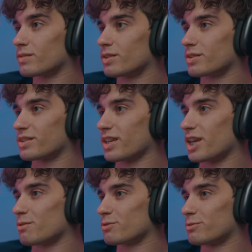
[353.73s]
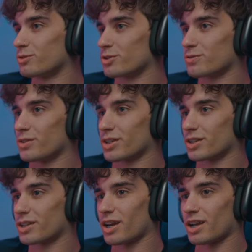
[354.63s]
Damn, this fool just fucking
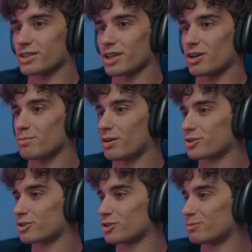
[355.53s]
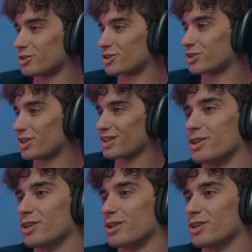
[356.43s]
cashed out about so much shit.